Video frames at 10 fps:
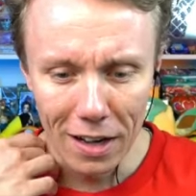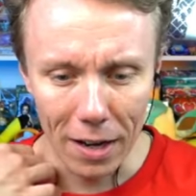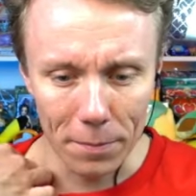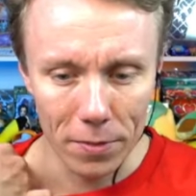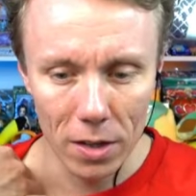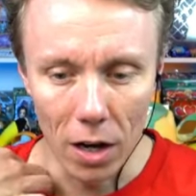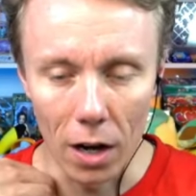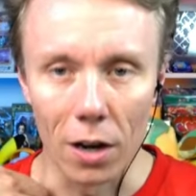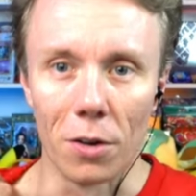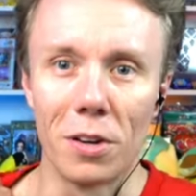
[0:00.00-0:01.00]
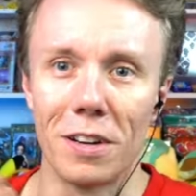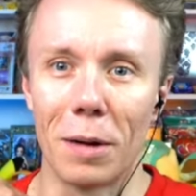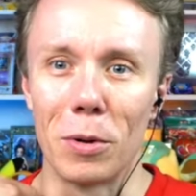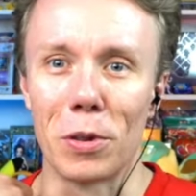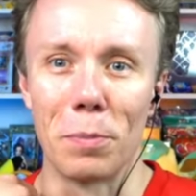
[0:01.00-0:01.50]
Um, uh oh,
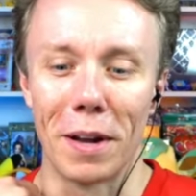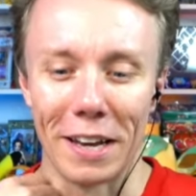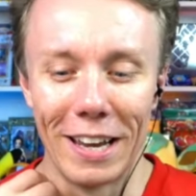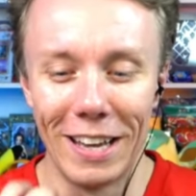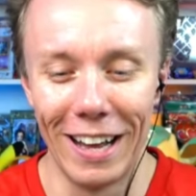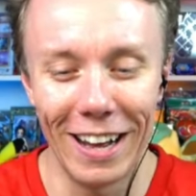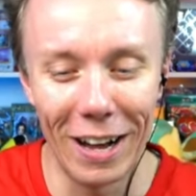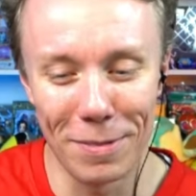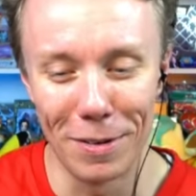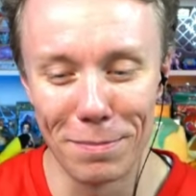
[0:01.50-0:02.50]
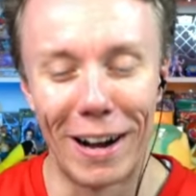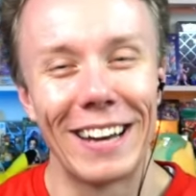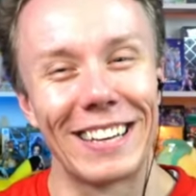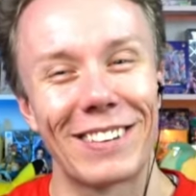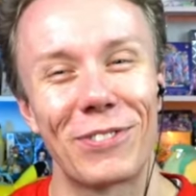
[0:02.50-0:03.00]
I'm losing money. I'm at
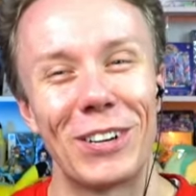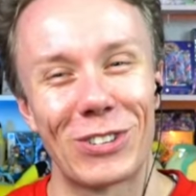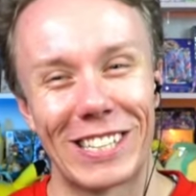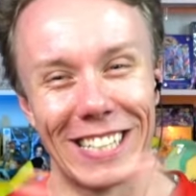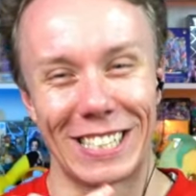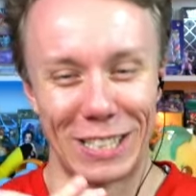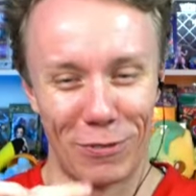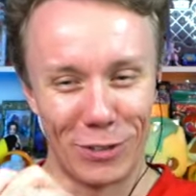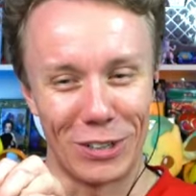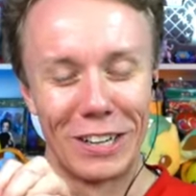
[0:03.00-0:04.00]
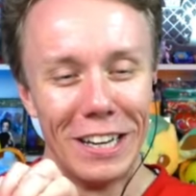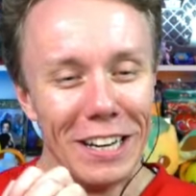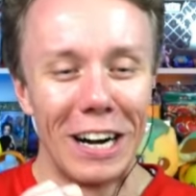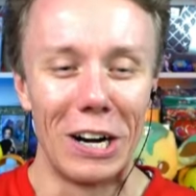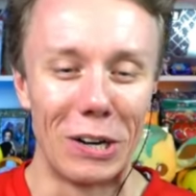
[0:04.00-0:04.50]
minus 464.
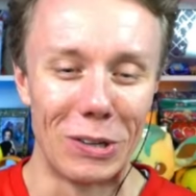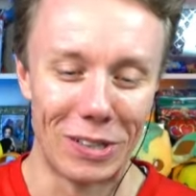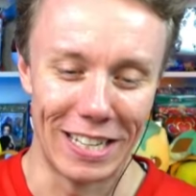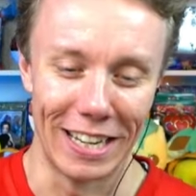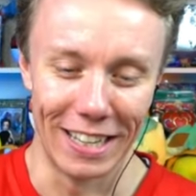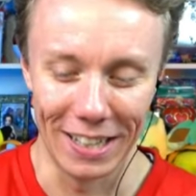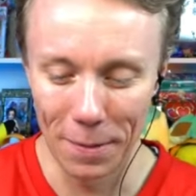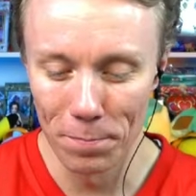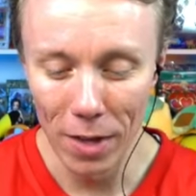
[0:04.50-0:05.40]
Oh dear.